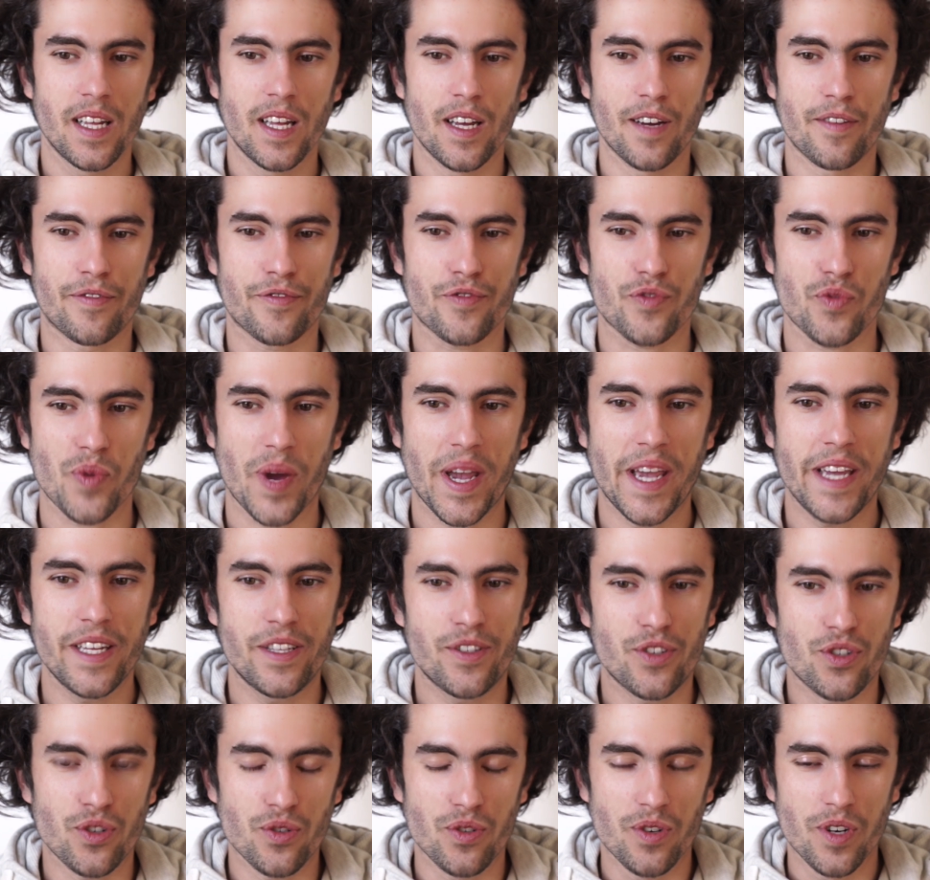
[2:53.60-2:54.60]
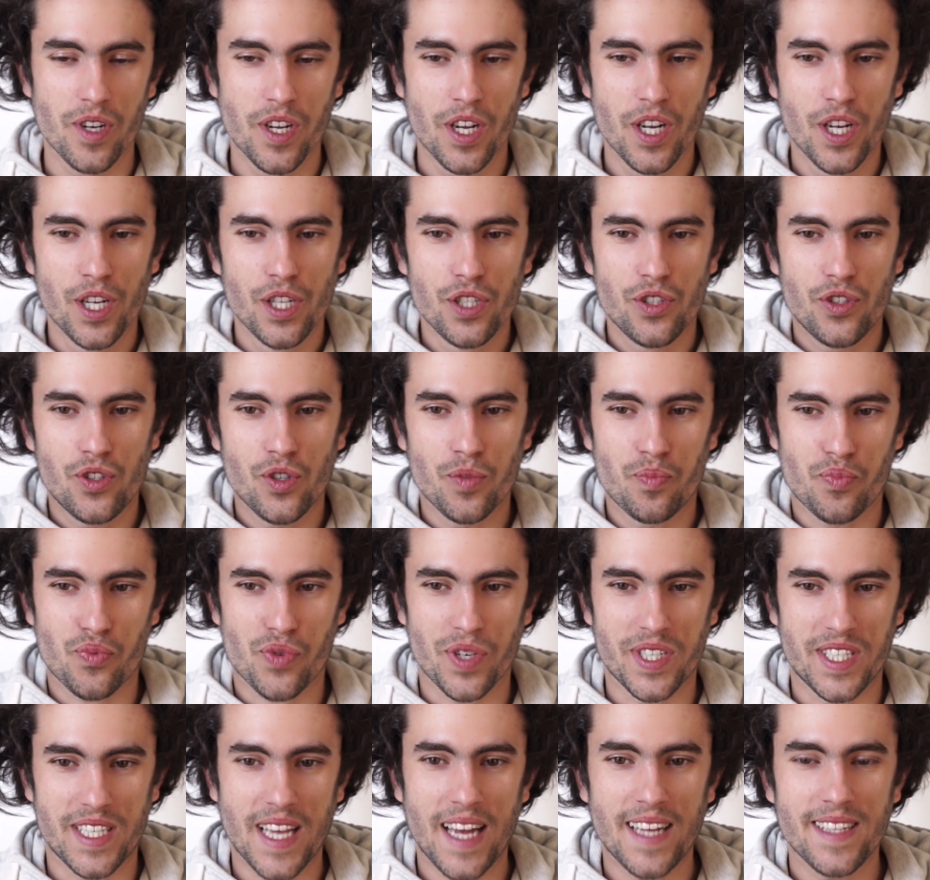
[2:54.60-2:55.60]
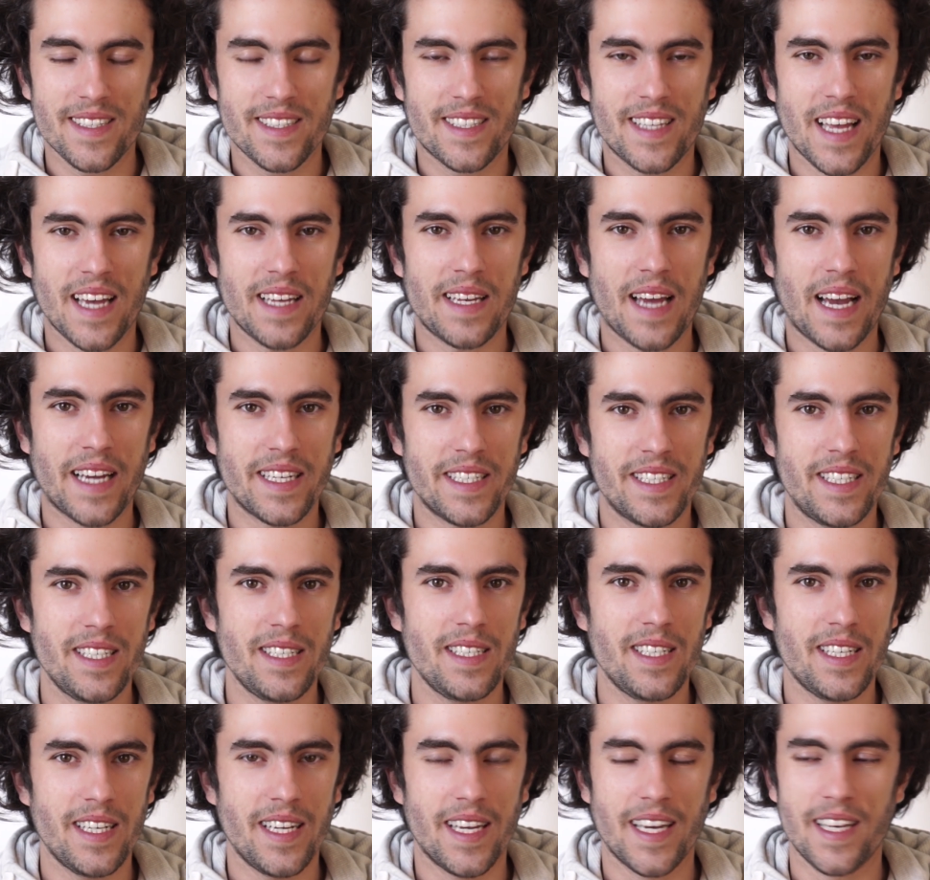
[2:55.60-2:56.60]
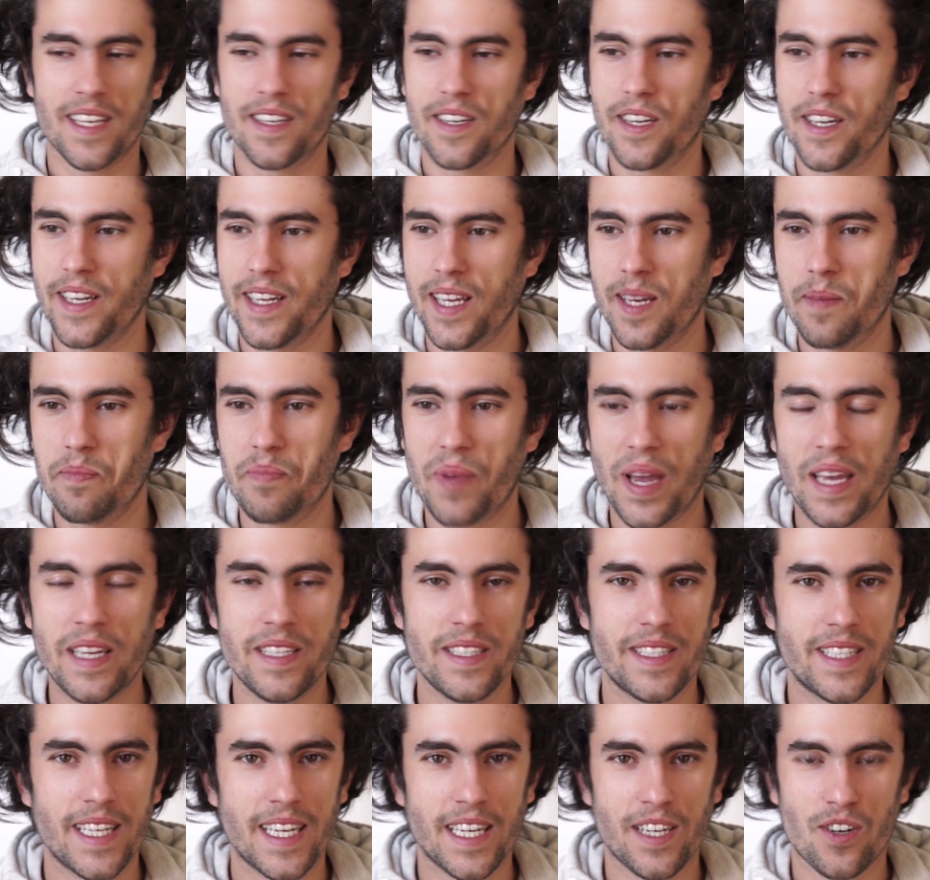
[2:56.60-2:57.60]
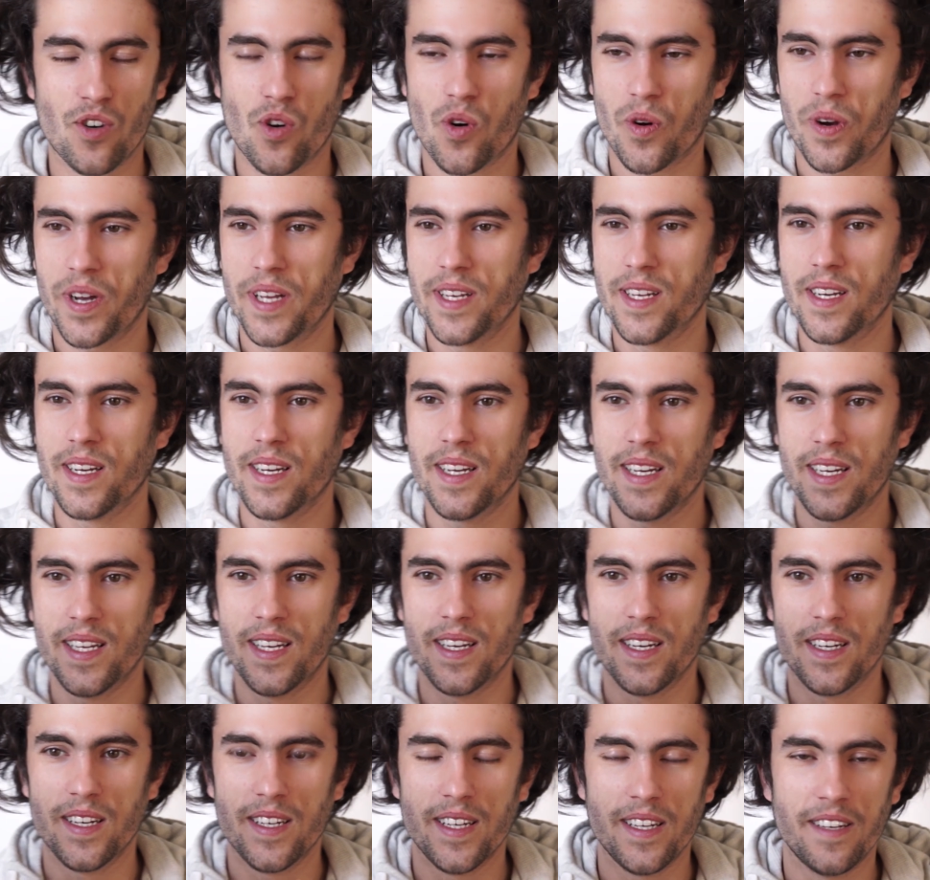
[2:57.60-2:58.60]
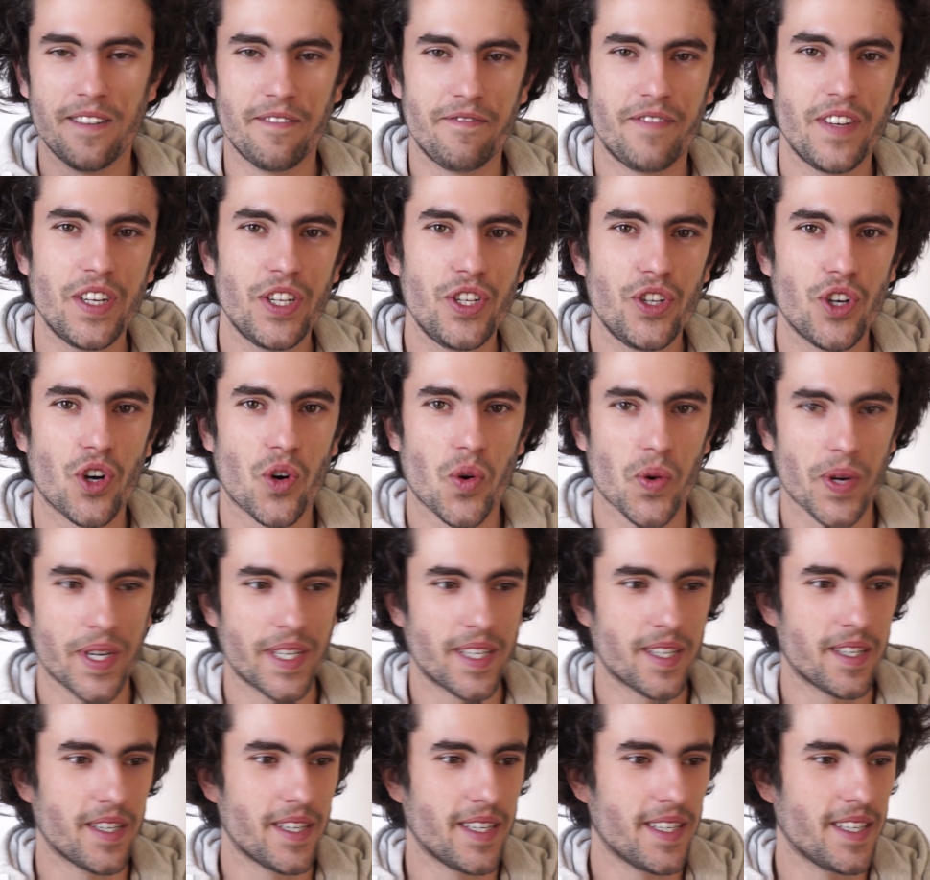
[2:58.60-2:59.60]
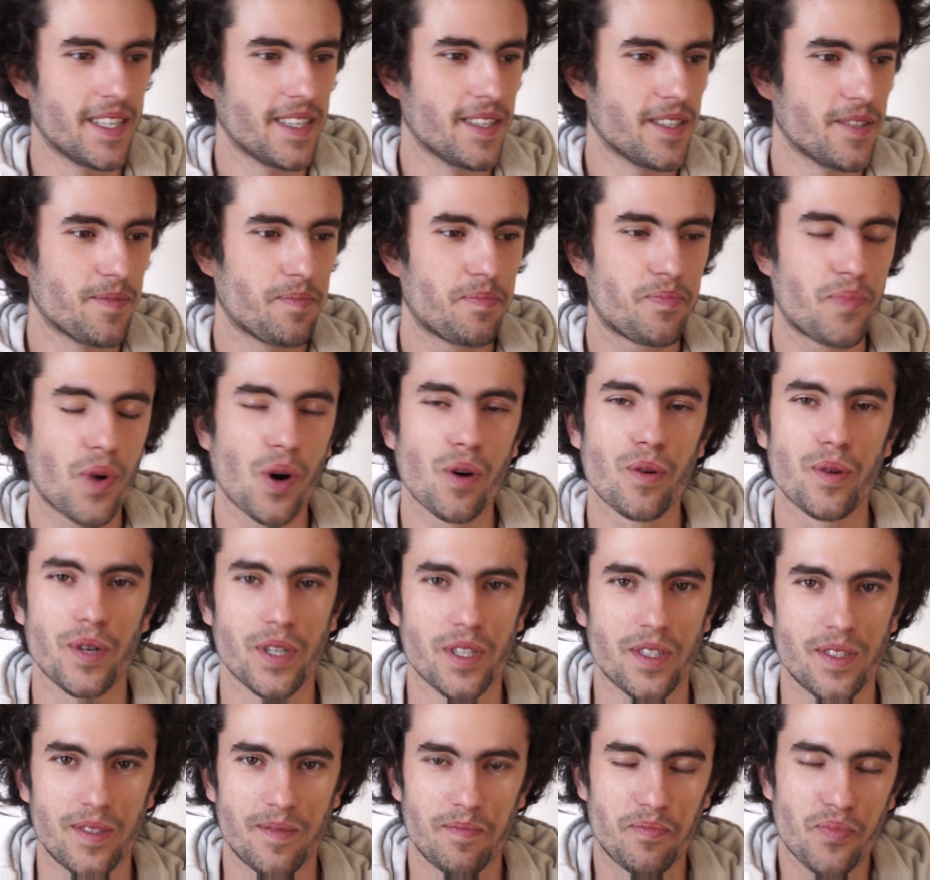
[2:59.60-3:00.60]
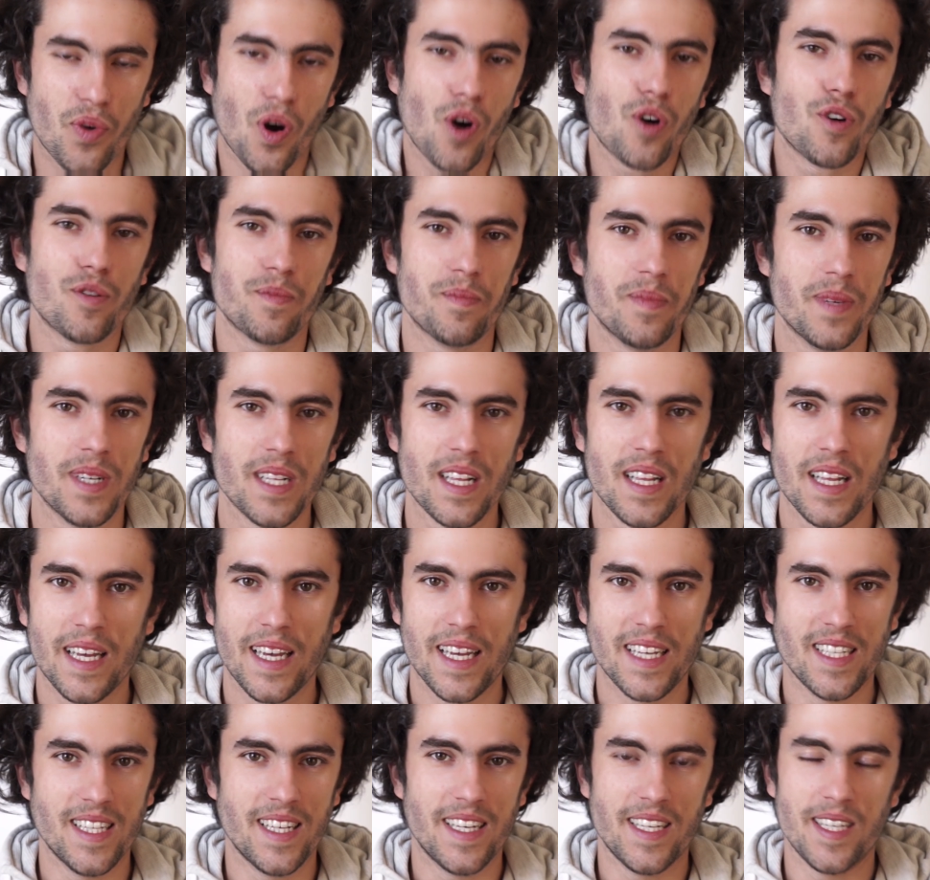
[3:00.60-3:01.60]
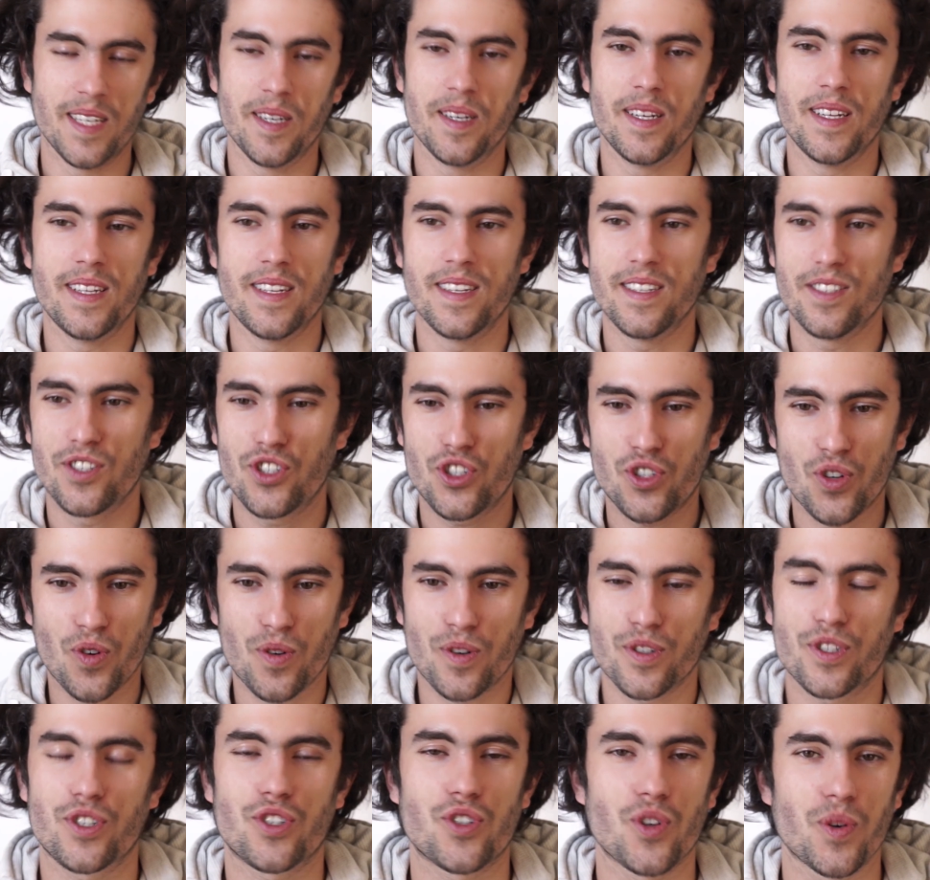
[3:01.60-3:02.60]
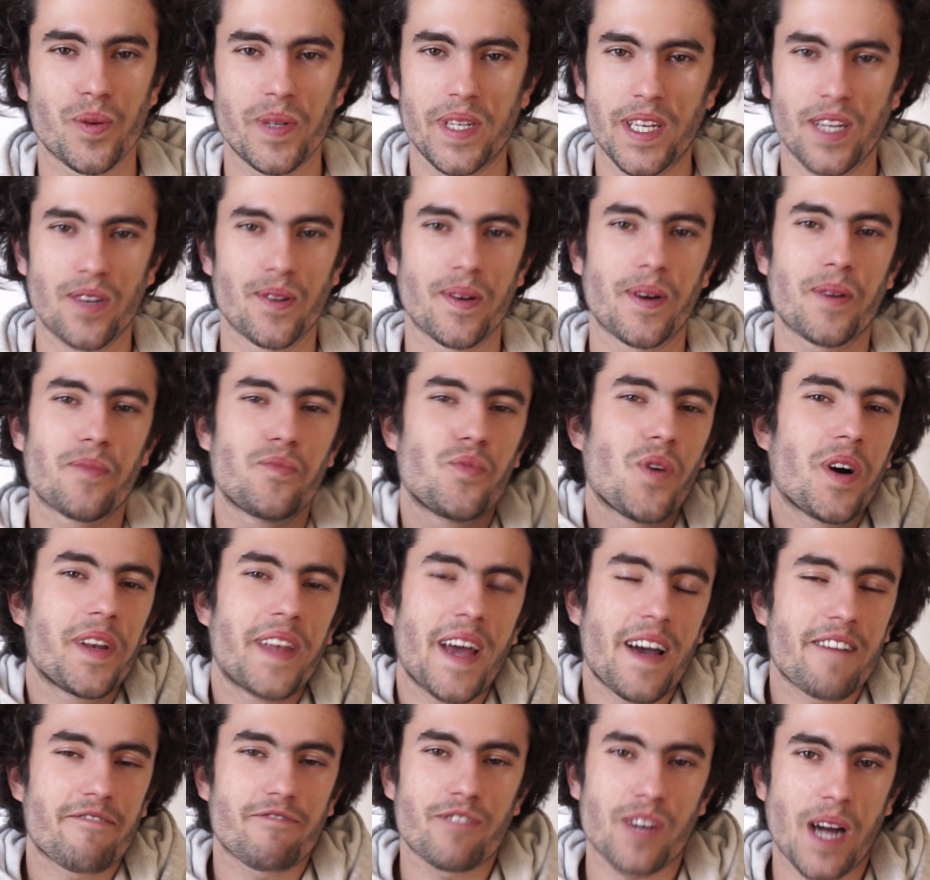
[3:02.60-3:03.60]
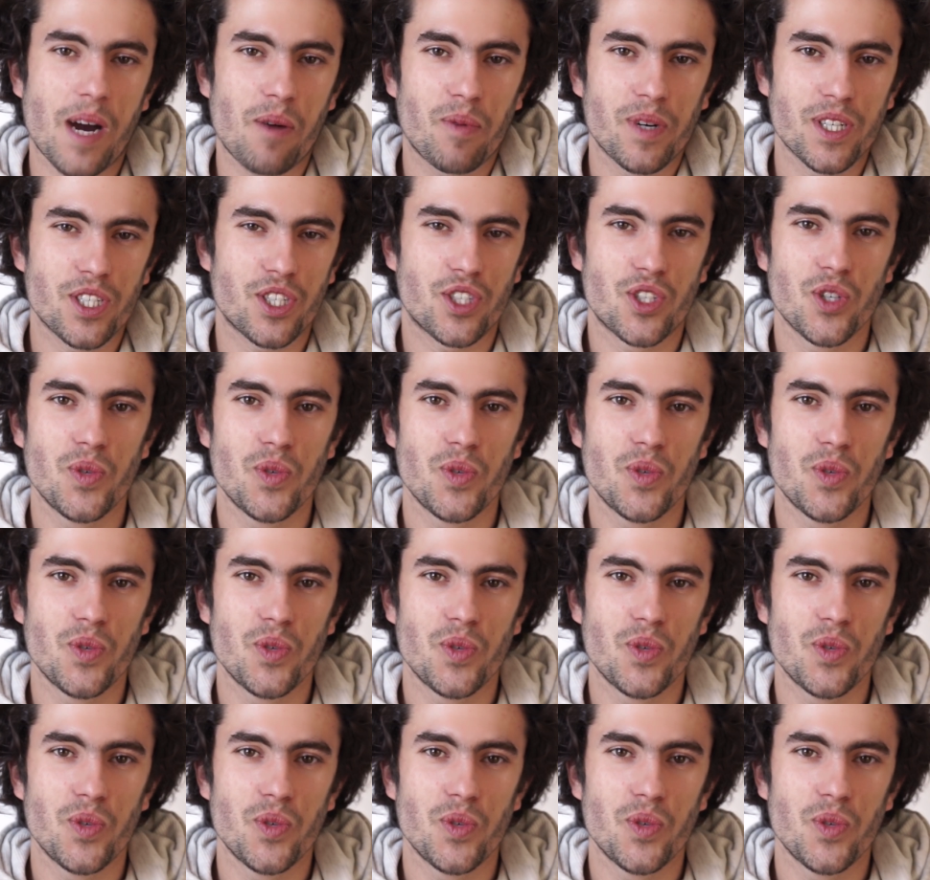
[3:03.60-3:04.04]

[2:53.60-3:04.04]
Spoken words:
afraid to present that idea in a painting or in a video or in a poem in a short story and whatever I was